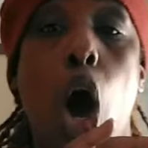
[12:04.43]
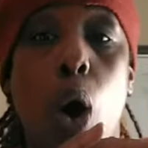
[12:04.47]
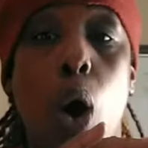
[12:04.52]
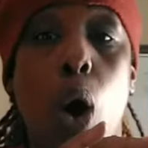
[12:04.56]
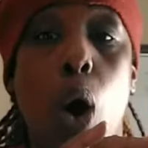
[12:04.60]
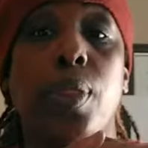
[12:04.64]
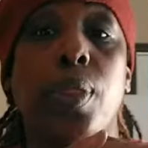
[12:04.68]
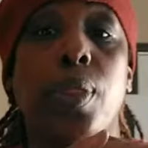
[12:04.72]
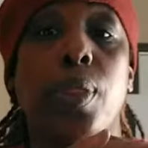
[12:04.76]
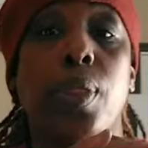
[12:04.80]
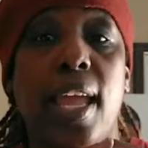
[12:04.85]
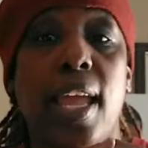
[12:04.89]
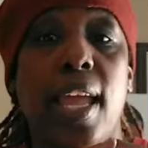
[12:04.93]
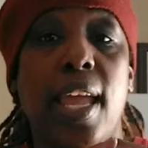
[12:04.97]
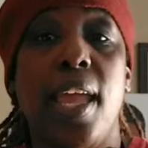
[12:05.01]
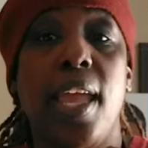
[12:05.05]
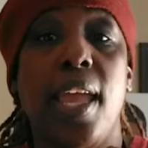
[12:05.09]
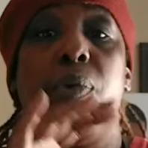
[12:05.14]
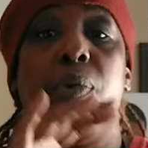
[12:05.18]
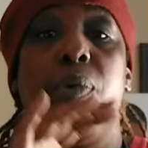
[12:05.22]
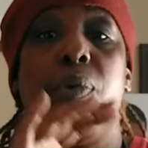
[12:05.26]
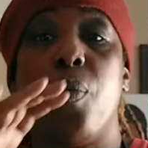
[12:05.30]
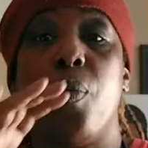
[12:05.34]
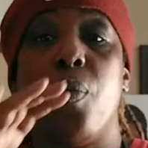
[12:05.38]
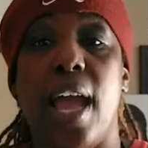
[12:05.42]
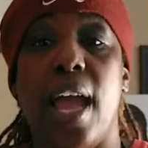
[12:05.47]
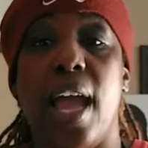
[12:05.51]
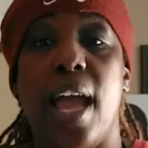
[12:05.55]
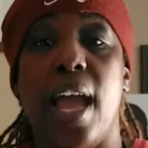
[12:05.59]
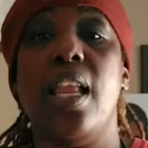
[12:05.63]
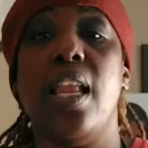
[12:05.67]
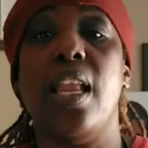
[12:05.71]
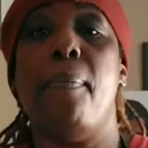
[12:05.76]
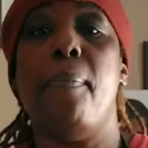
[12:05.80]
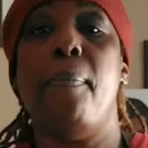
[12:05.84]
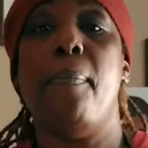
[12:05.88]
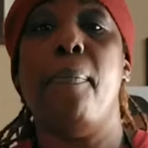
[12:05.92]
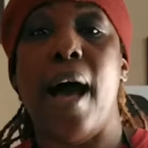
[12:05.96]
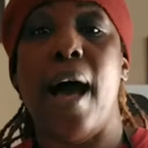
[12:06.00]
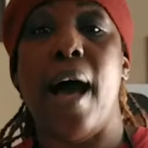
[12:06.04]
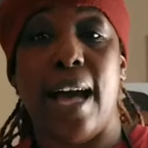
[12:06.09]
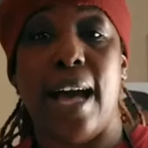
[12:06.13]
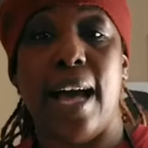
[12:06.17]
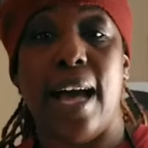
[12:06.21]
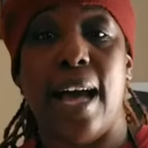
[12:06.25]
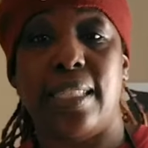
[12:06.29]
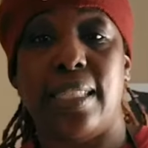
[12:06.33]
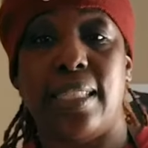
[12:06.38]
thing with regular
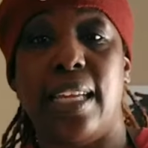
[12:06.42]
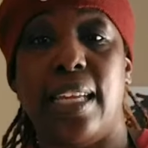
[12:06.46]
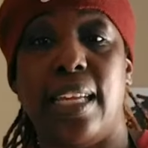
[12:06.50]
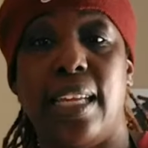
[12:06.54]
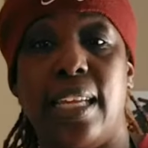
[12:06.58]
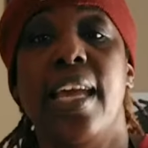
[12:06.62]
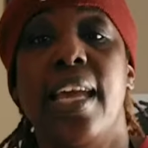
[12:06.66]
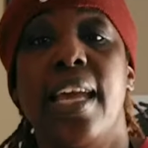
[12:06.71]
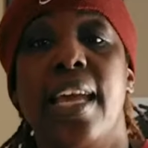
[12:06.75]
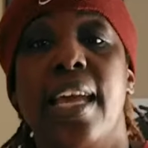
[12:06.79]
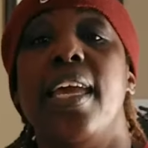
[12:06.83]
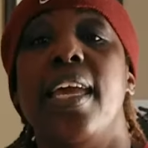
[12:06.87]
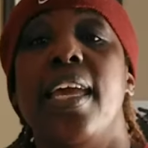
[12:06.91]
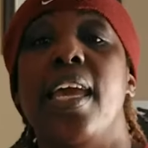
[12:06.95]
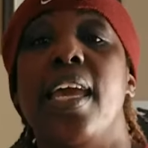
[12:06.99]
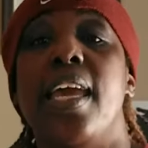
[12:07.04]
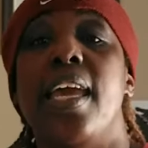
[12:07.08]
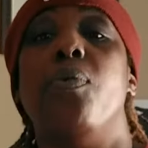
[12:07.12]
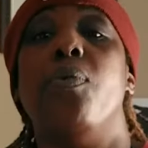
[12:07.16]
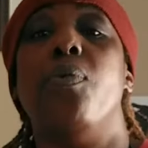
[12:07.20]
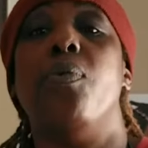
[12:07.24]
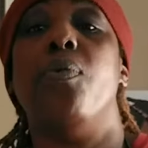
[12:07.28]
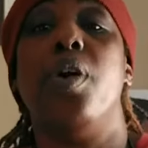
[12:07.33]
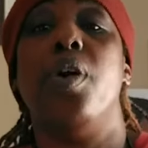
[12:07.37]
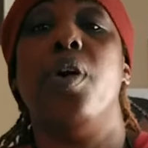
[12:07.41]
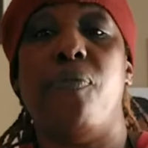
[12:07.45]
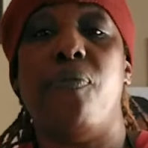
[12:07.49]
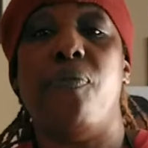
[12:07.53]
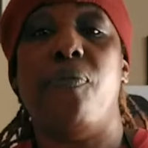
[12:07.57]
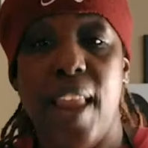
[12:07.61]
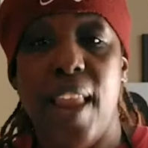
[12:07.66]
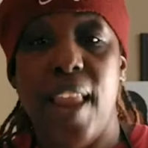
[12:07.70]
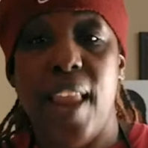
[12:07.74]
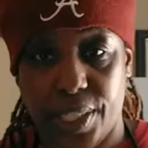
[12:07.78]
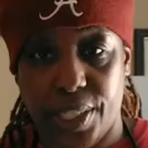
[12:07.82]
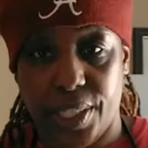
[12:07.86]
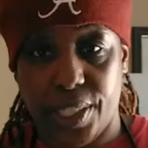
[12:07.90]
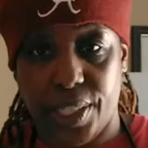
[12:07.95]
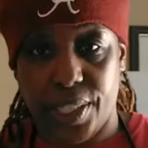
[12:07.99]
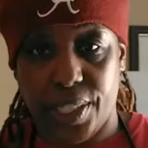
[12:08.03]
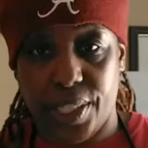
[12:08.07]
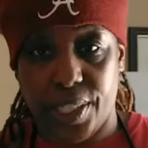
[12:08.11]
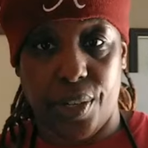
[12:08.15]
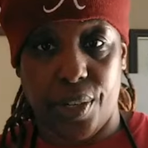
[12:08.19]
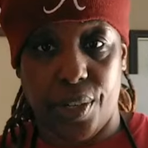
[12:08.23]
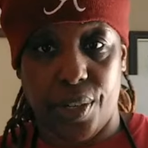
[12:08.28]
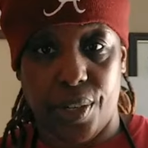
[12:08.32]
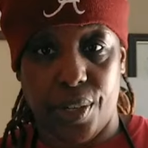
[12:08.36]
epoxy, it will flash
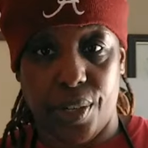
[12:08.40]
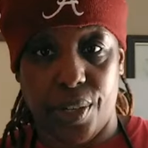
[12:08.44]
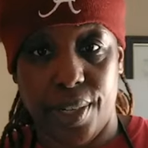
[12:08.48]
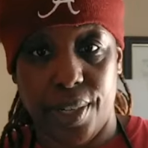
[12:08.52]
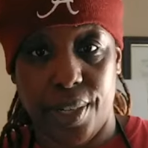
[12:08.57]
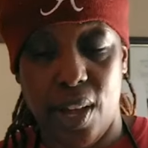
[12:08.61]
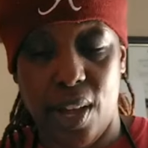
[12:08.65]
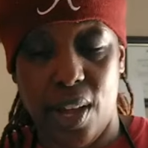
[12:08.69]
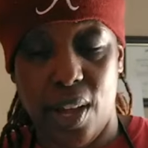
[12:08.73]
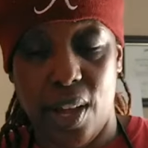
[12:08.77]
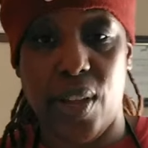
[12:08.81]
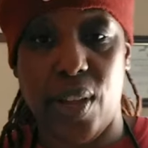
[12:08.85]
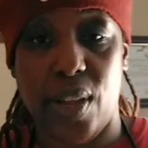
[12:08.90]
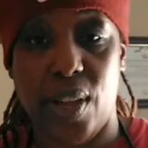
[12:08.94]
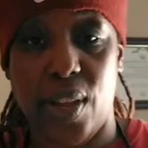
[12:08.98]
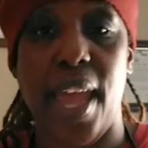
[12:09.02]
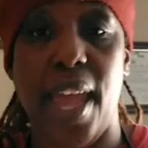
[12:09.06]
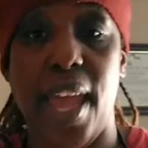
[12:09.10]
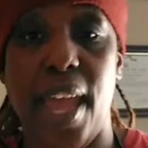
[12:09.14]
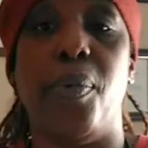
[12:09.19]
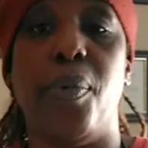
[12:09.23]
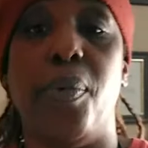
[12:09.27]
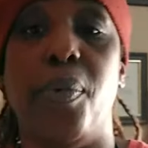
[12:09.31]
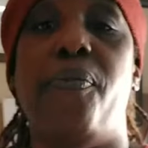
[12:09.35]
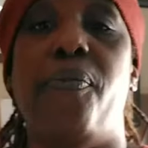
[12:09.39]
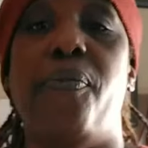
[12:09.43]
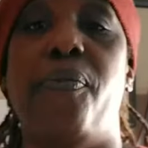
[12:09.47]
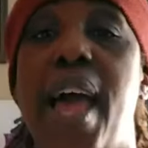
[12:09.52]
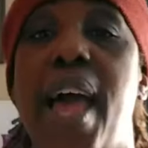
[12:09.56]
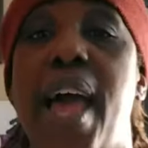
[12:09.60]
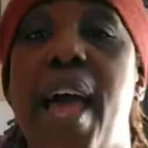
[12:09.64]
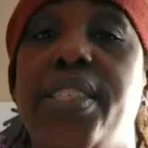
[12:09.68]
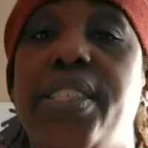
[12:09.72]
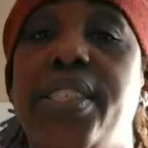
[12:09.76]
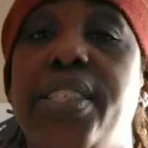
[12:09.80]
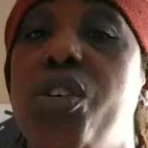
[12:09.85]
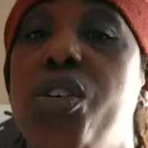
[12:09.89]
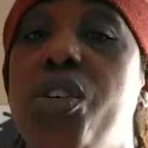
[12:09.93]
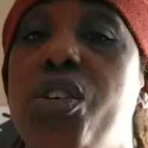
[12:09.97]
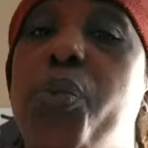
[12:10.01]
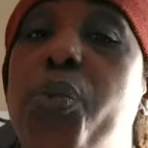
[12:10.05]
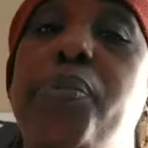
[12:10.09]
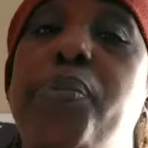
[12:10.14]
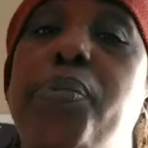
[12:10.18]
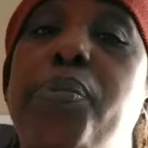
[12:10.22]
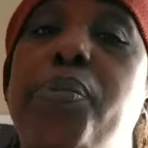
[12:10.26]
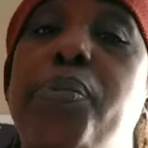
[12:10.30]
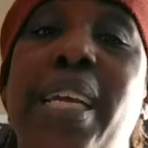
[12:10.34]
cure. Okay, it will flash cure, which
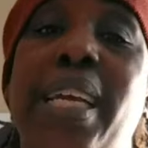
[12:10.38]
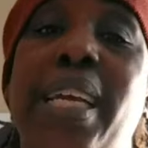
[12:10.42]
means it'll